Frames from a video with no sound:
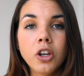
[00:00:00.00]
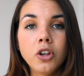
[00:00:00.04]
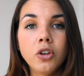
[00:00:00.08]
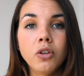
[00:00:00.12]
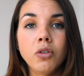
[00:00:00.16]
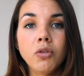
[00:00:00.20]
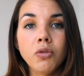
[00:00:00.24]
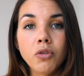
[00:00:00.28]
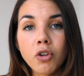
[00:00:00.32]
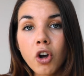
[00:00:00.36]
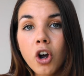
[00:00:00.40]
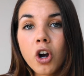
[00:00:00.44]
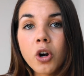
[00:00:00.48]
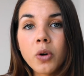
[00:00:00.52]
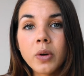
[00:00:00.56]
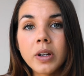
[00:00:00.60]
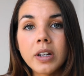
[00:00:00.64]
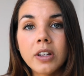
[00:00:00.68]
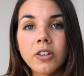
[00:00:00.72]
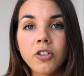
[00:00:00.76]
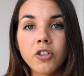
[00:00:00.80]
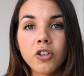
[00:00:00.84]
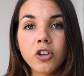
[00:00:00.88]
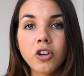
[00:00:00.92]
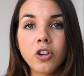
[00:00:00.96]
you know
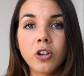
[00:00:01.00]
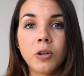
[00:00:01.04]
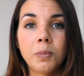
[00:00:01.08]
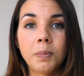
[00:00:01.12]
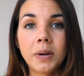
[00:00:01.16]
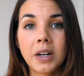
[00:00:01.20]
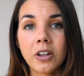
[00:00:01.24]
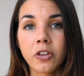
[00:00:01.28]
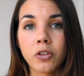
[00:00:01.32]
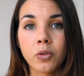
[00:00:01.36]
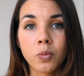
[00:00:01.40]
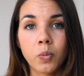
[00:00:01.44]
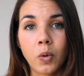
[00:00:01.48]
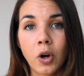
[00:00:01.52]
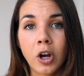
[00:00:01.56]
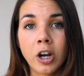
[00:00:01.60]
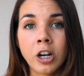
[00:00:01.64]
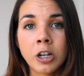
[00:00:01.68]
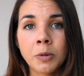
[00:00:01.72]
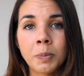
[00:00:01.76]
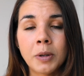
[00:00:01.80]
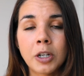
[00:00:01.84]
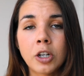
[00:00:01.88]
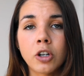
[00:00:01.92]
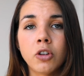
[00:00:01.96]
is not your best
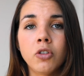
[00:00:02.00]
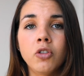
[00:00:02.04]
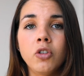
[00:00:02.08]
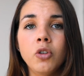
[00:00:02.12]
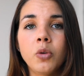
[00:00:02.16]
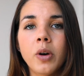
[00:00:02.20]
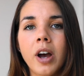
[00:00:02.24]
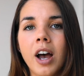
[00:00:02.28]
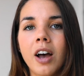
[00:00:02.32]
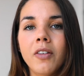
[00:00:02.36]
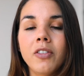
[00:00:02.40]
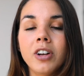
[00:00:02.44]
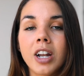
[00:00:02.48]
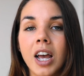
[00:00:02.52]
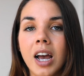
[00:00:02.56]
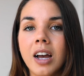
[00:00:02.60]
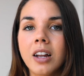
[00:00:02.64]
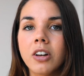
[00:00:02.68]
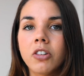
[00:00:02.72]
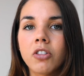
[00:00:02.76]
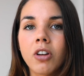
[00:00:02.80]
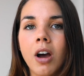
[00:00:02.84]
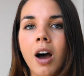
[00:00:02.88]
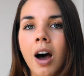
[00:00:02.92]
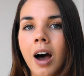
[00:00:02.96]
work because you haven't
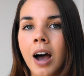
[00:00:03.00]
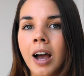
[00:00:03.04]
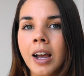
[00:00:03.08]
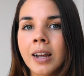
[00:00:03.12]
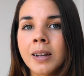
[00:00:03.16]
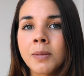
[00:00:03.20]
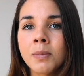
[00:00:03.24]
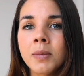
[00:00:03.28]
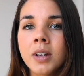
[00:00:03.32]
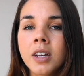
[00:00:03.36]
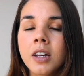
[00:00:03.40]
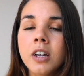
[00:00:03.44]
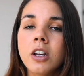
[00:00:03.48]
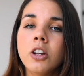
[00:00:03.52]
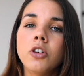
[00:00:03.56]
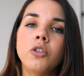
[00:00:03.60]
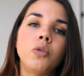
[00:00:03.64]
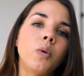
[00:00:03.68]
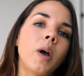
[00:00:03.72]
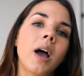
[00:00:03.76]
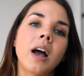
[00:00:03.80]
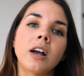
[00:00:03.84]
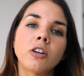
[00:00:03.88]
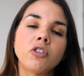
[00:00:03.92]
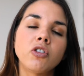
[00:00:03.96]
had time
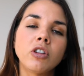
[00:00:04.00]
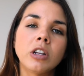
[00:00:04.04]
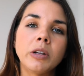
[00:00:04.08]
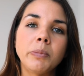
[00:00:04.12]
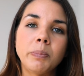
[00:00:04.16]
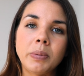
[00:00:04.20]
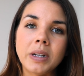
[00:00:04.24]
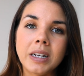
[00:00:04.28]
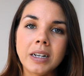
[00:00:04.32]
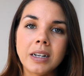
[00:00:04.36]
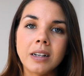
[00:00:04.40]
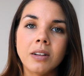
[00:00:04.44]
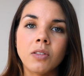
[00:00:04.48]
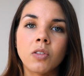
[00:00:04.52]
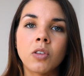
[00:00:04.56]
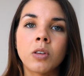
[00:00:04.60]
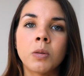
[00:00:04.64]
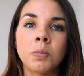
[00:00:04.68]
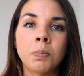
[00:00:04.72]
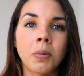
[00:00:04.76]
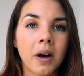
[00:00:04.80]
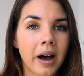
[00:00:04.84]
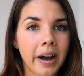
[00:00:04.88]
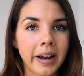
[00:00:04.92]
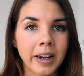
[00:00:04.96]
to actually be
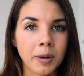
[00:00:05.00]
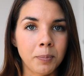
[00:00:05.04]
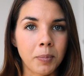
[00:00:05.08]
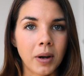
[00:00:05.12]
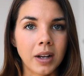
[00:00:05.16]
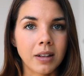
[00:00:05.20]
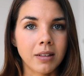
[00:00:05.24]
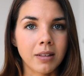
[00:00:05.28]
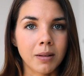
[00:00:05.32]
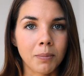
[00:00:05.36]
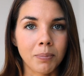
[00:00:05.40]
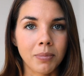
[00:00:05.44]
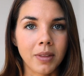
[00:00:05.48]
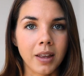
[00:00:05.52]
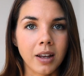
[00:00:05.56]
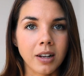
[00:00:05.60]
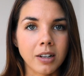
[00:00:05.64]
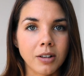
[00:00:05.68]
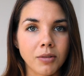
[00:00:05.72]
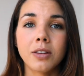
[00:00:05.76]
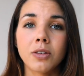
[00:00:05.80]
inspired by something.